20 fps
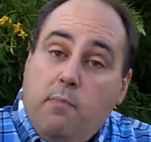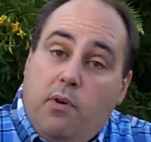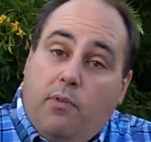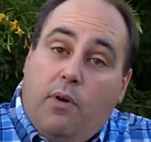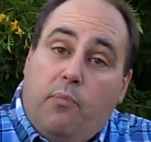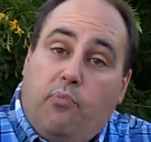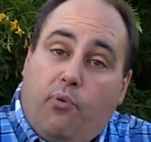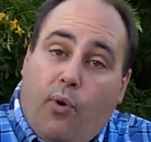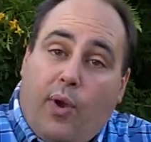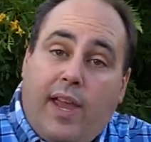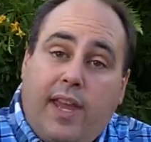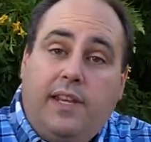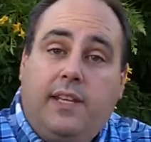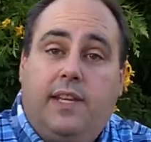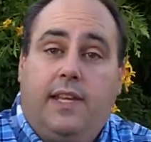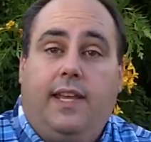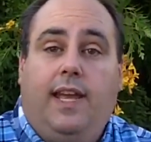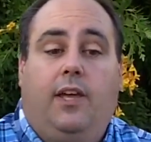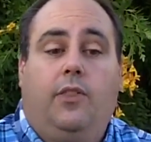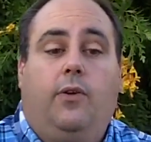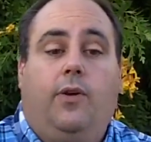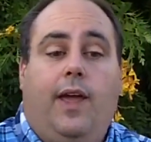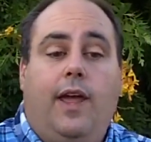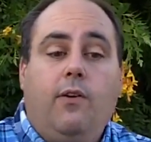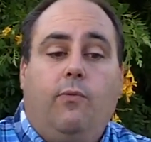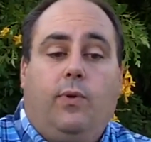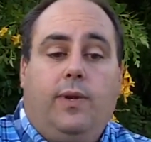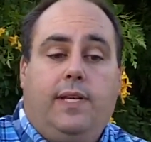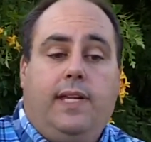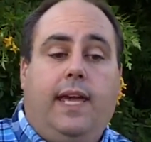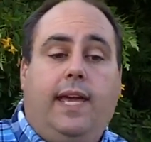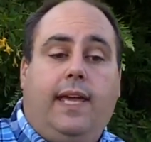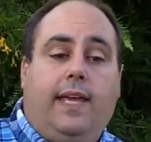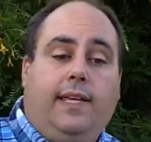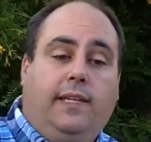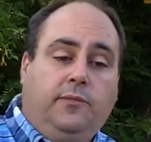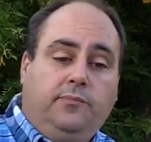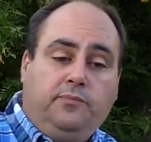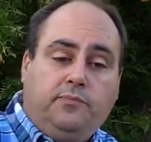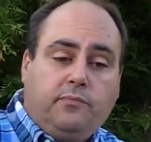But we're praying together every
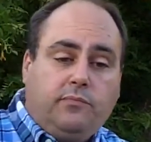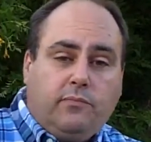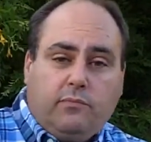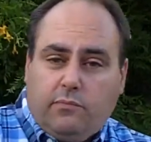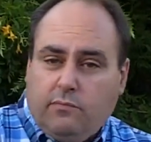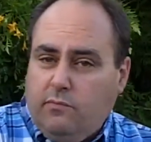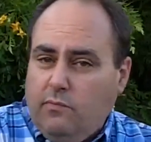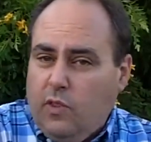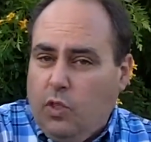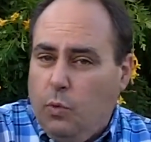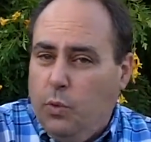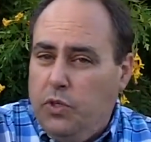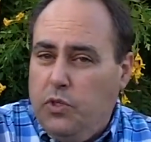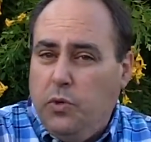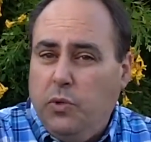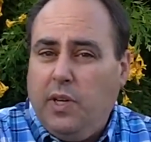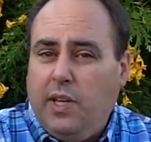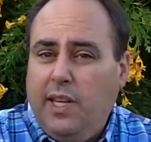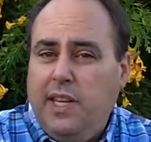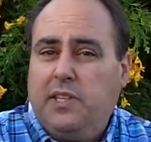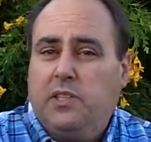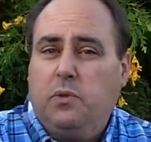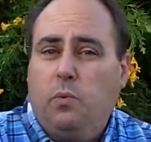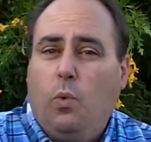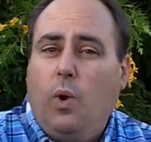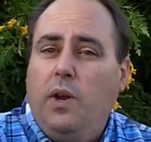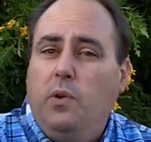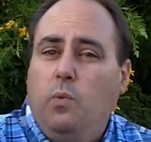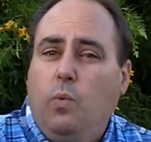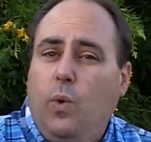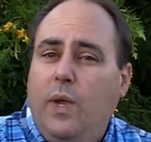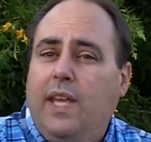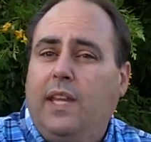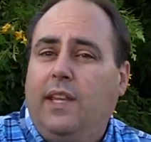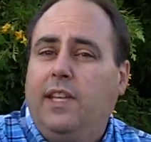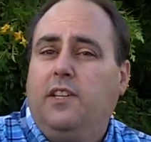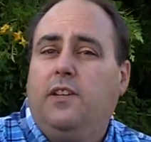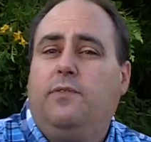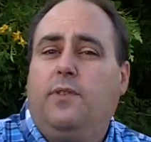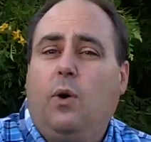day. We're doing at least one
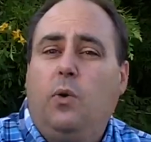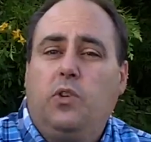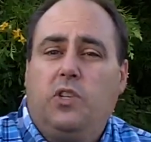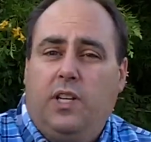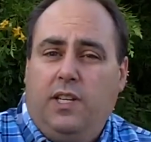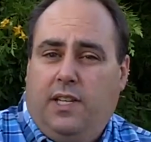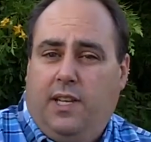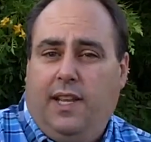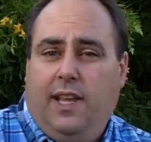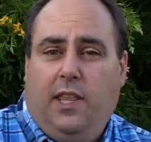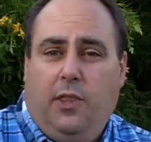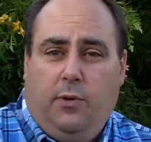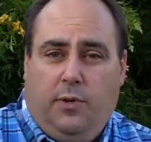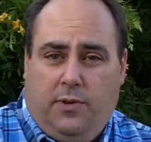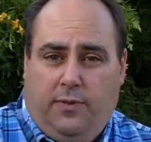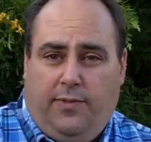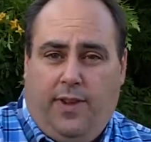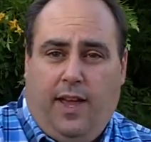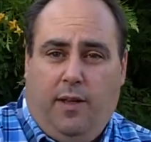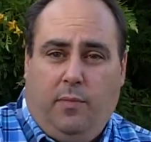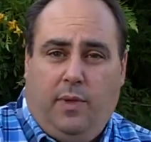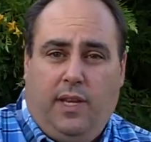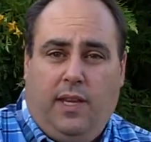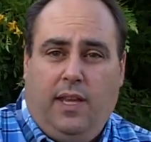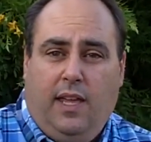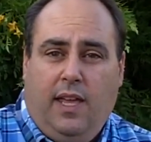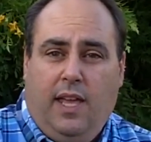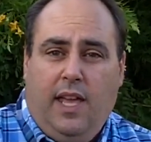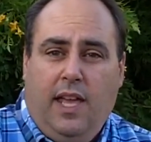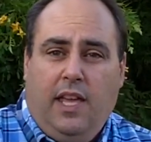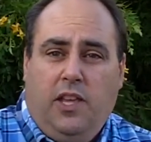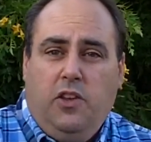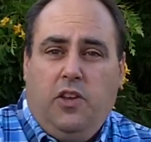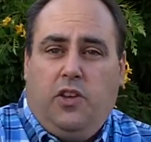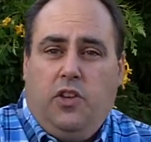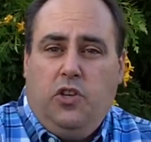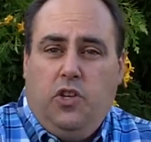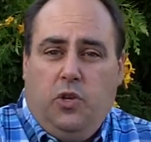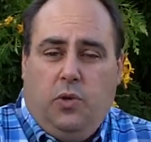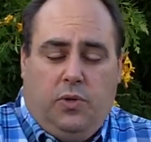weekly devotion together as a family.
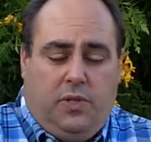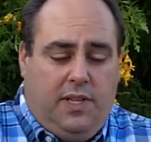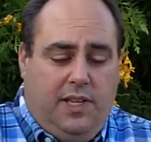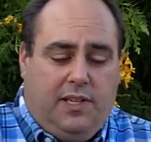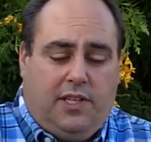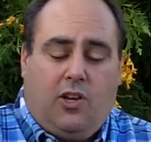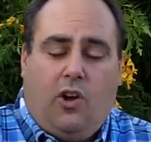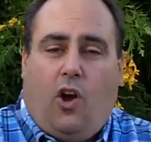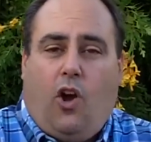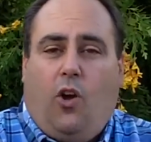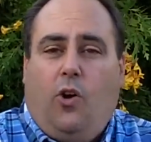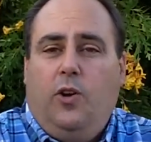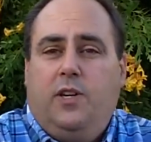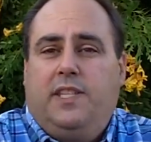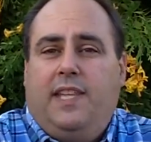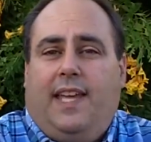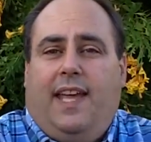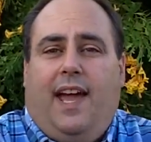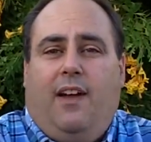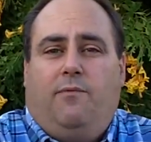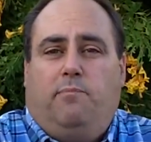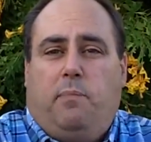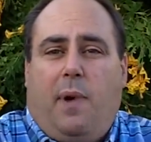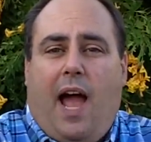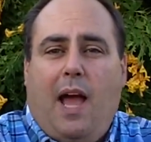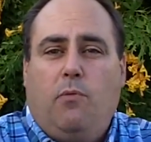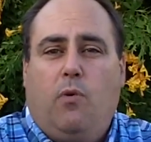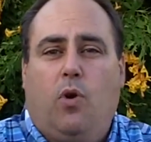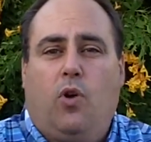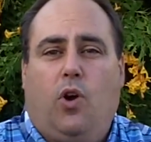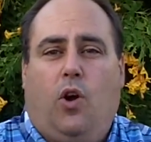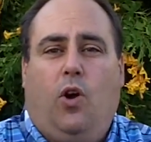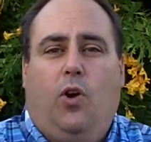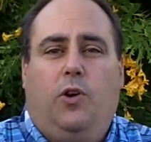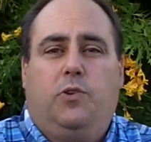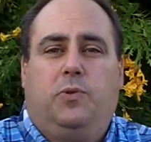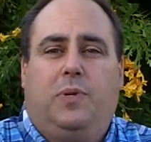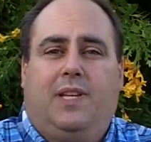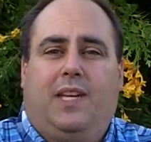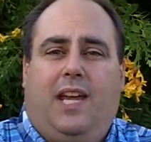You can use these cards they have, Bible
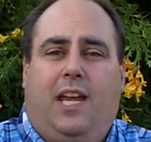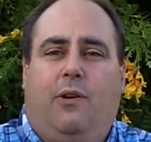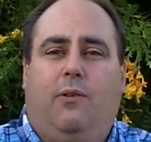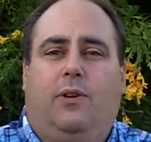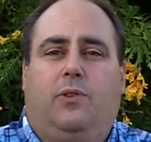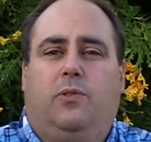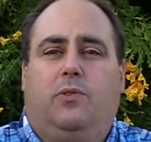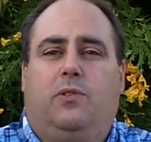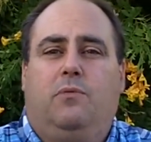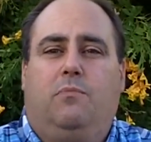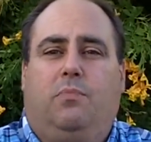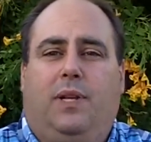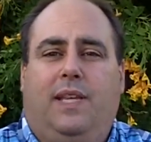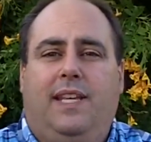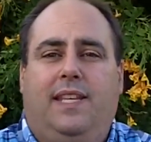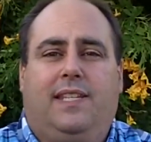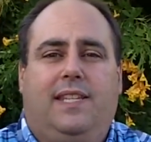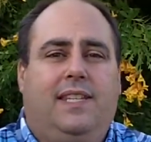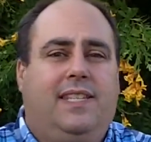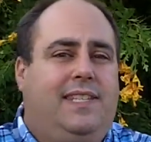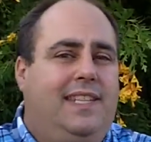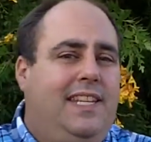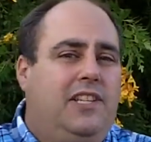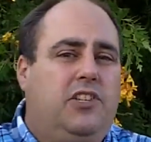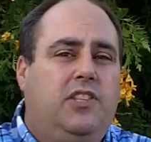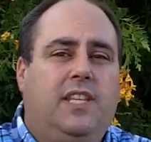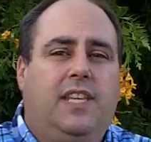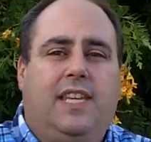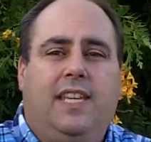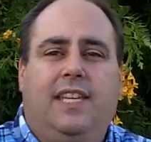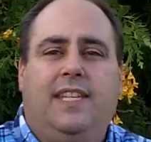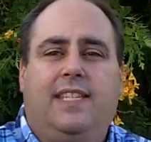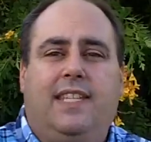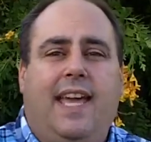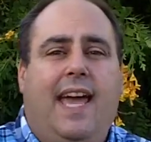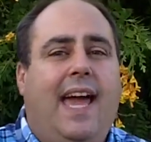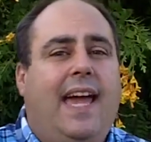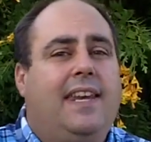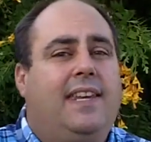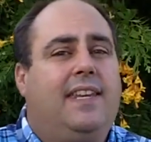cards with characters and places, teaching the kids
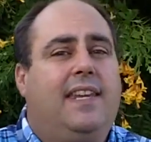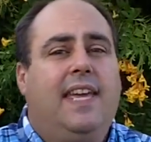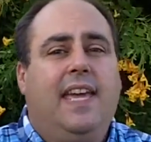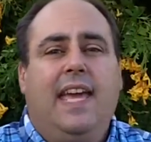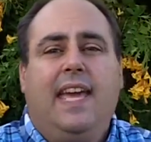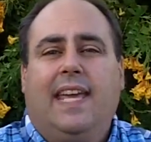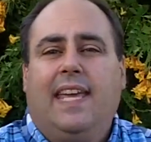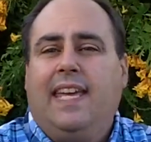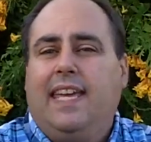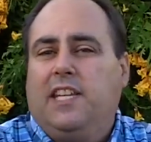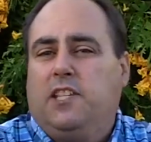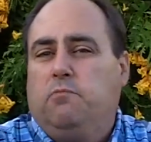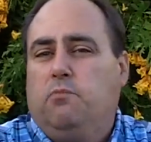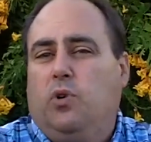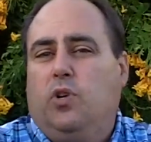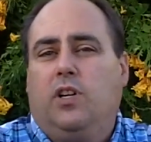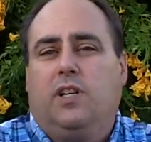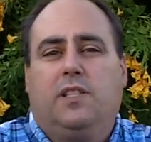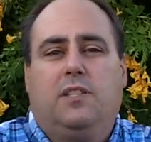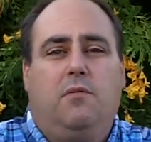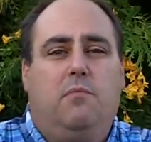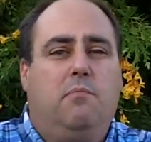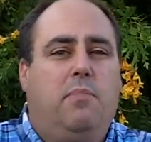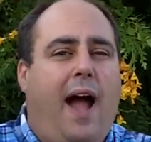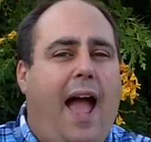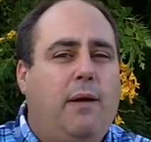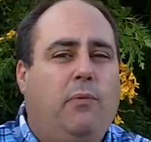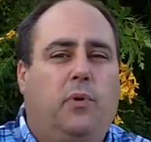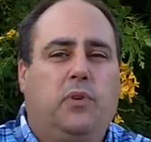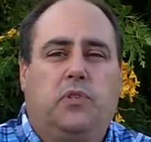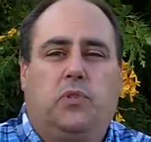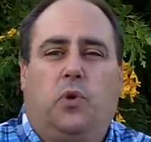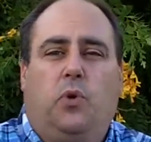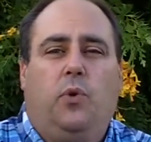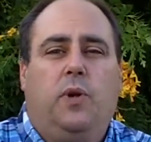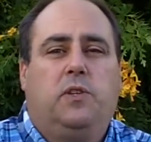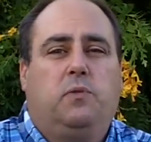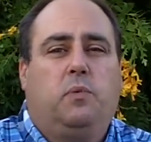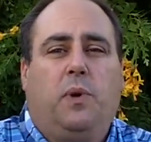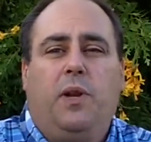that, and kids' books and Bible
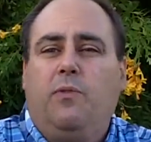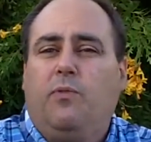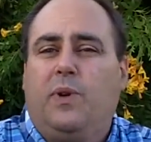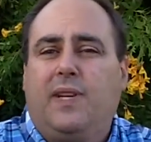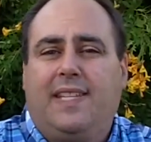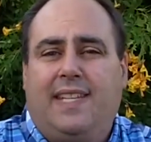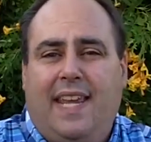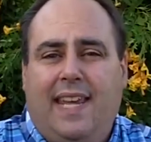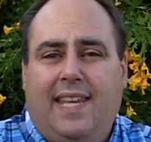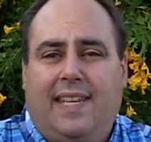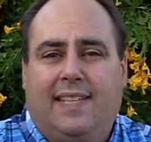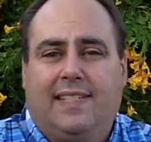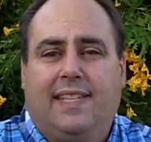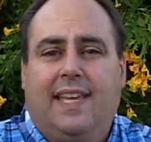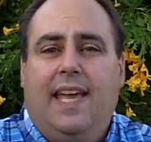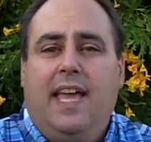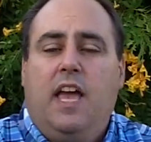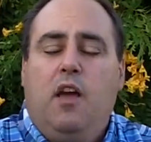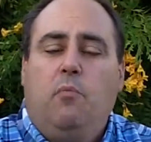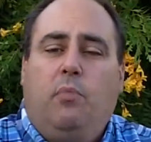stories, whatever it takes.